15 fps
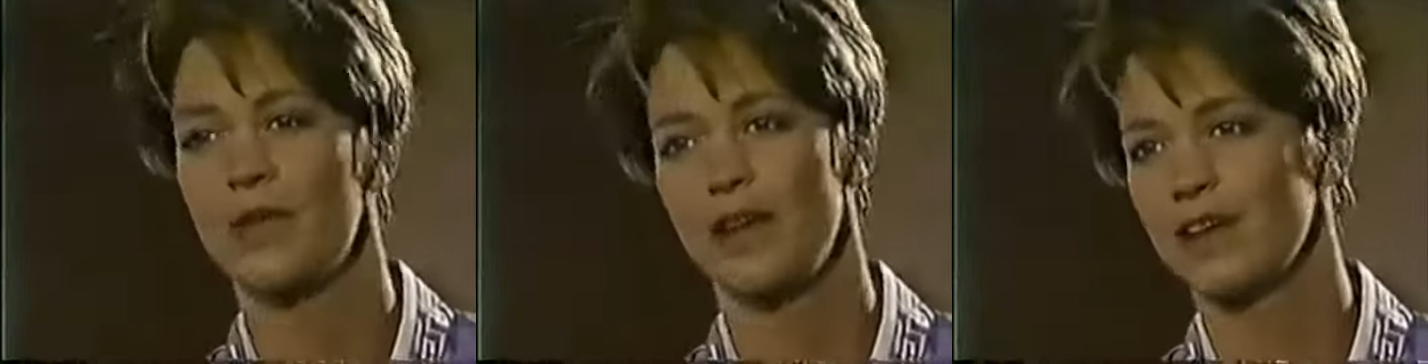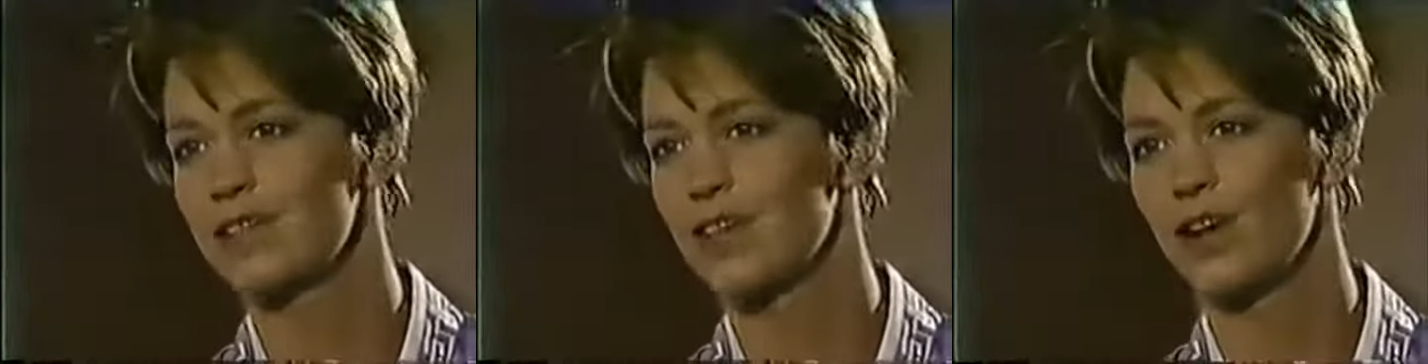
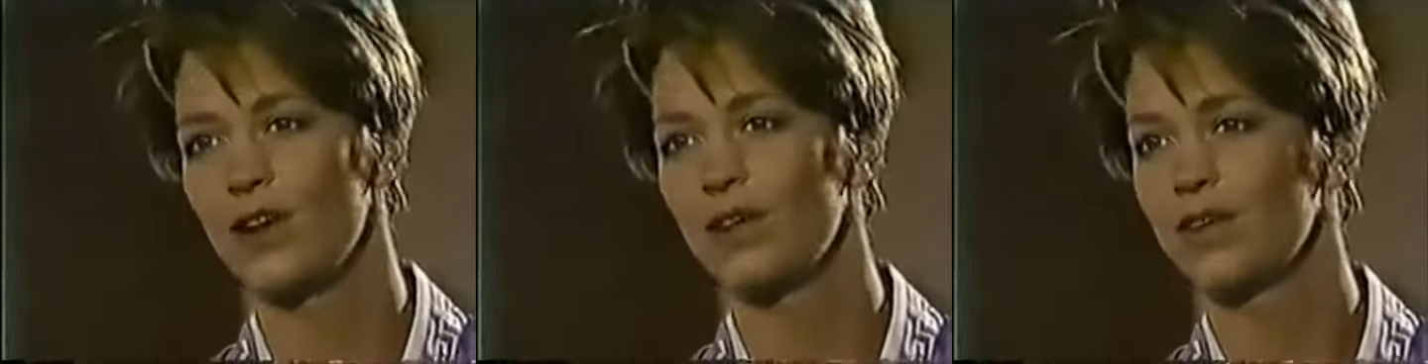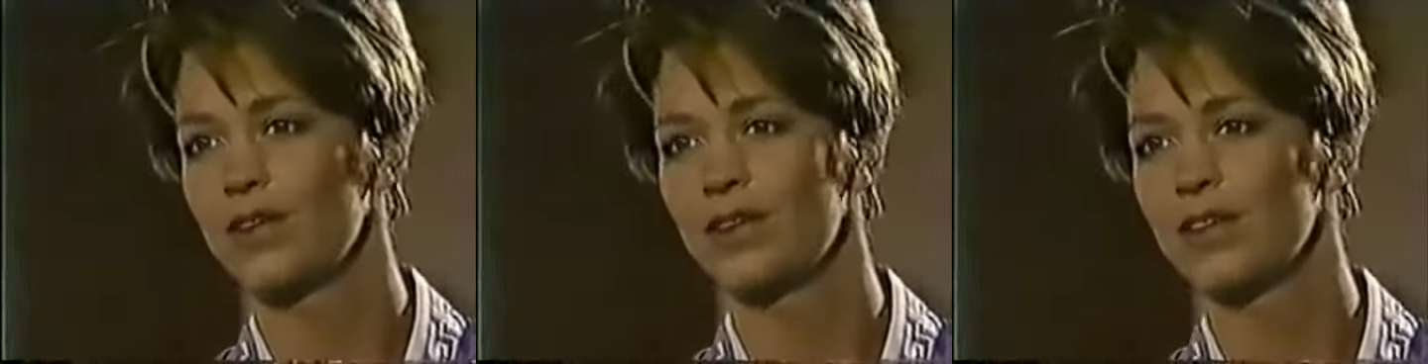I don't think
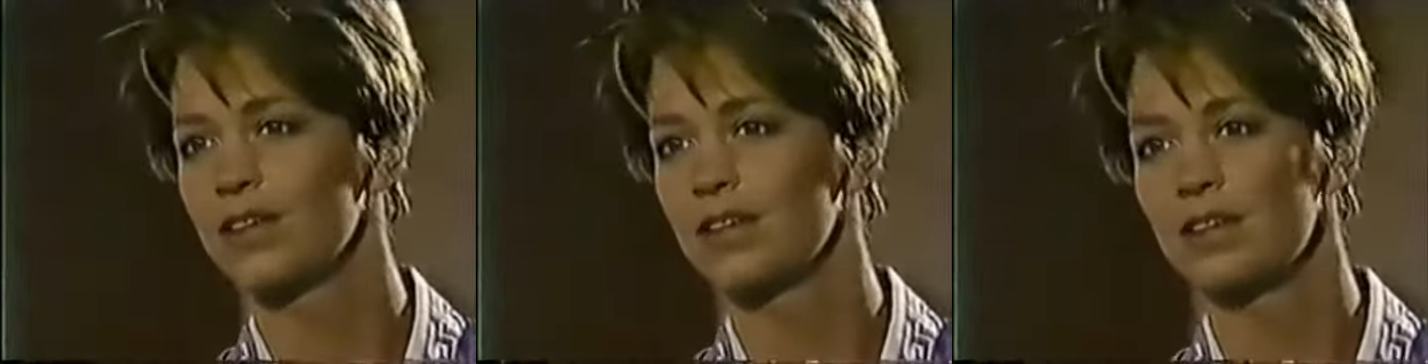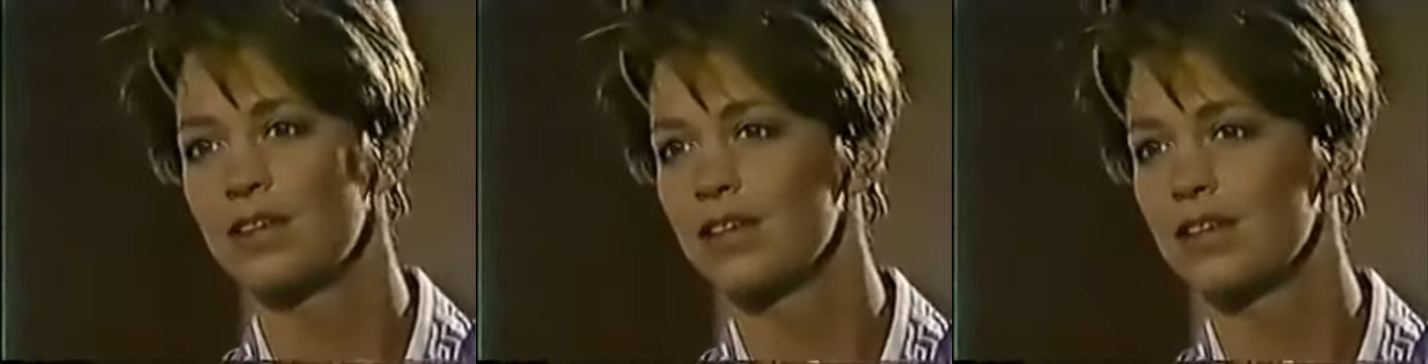so.
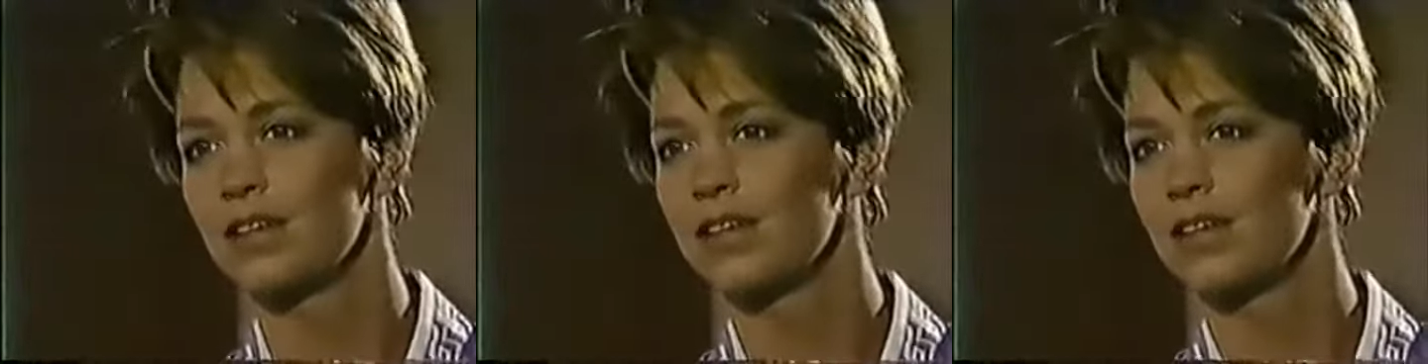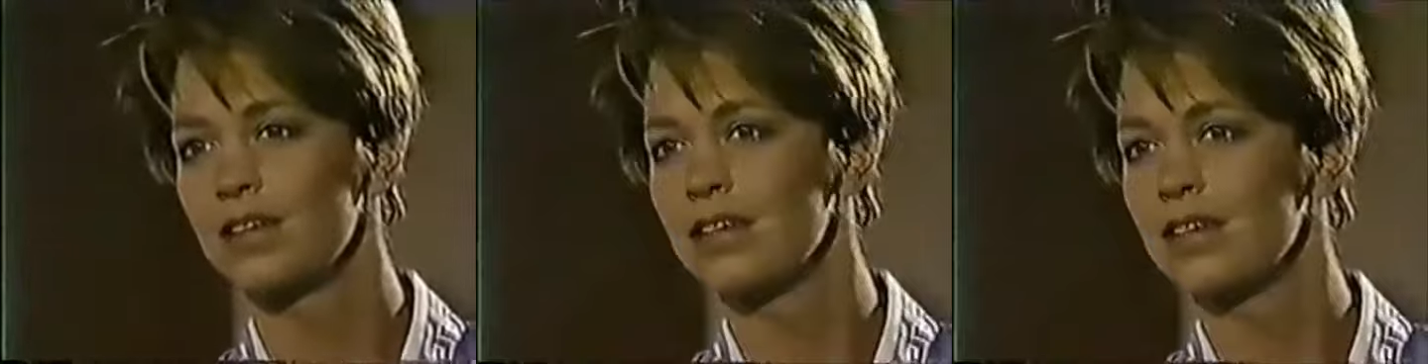
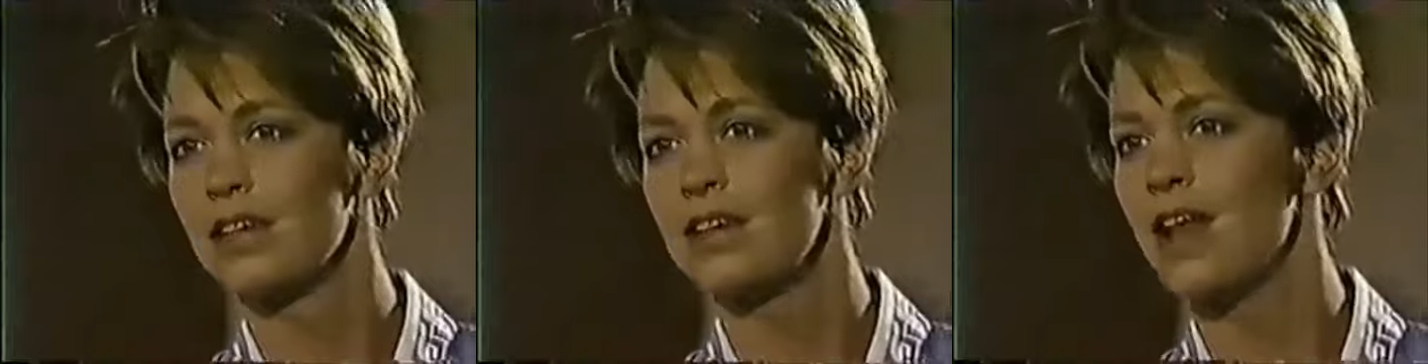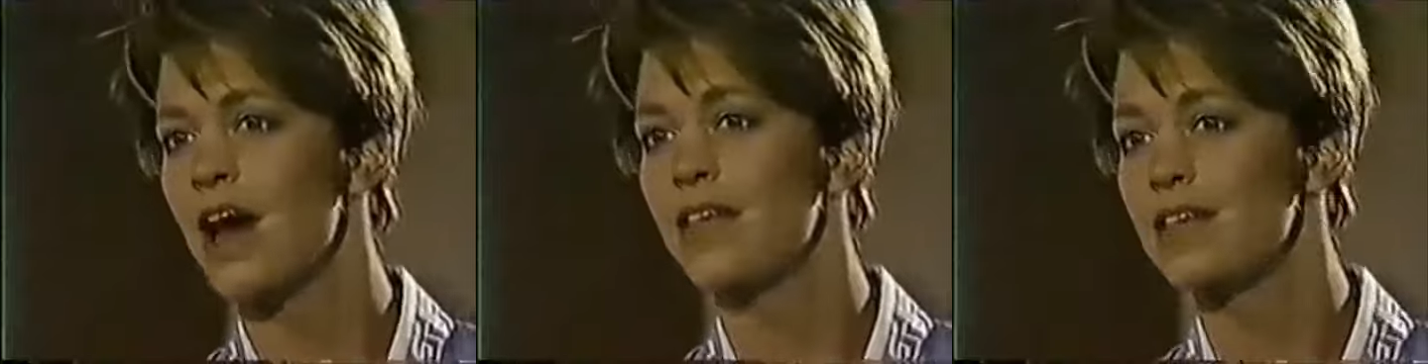
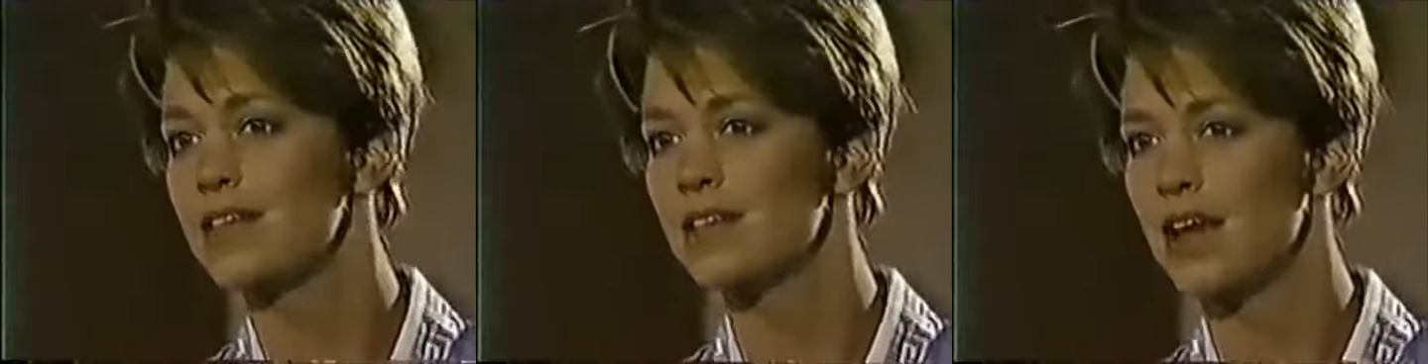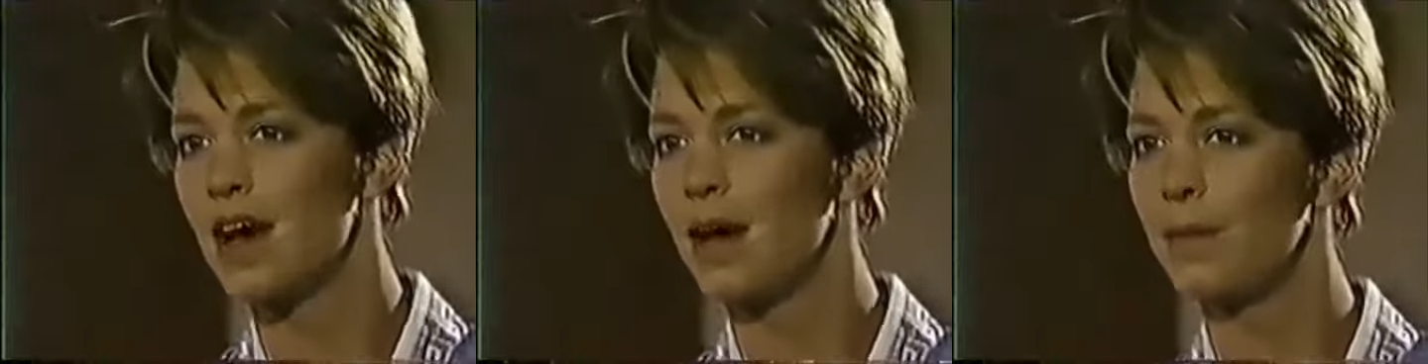
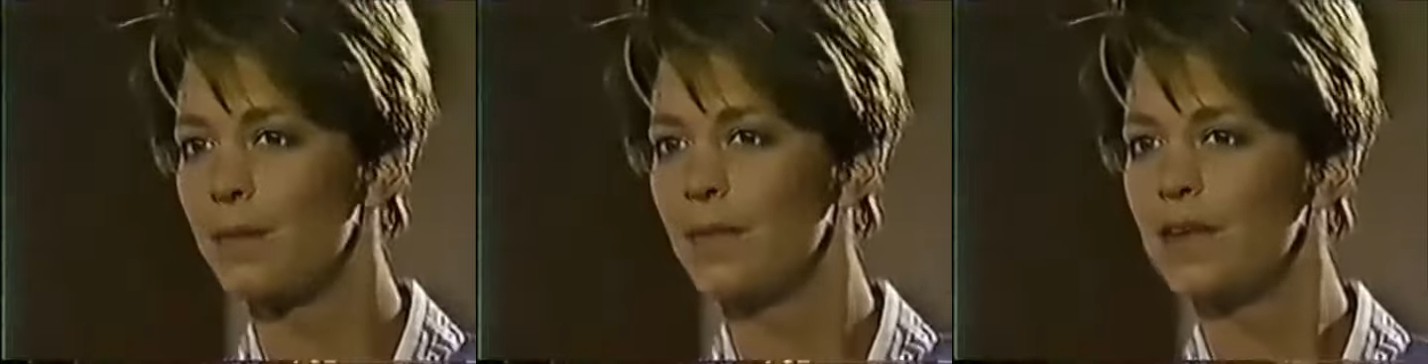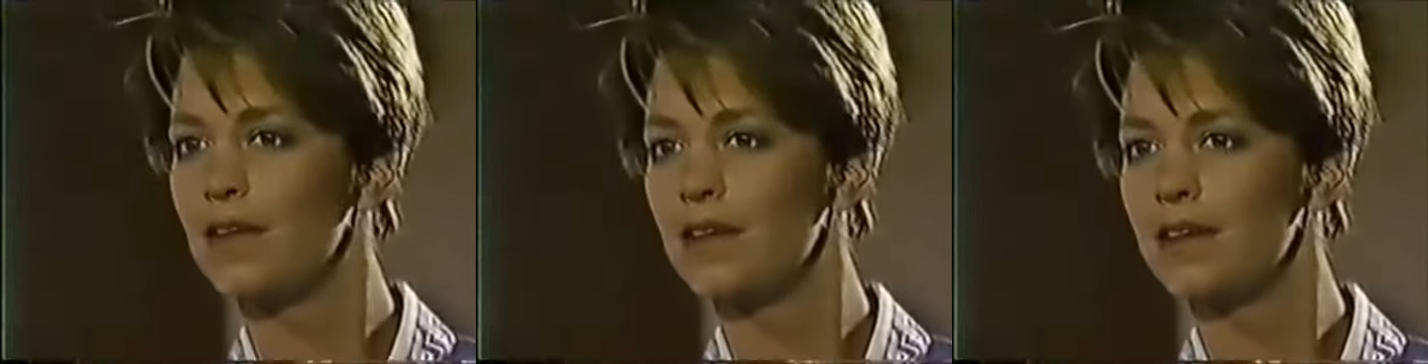Not this
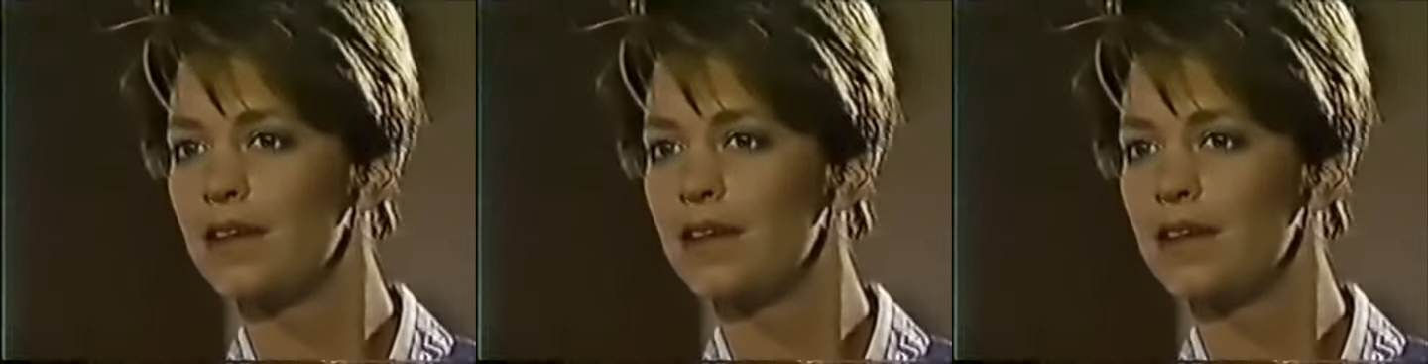time.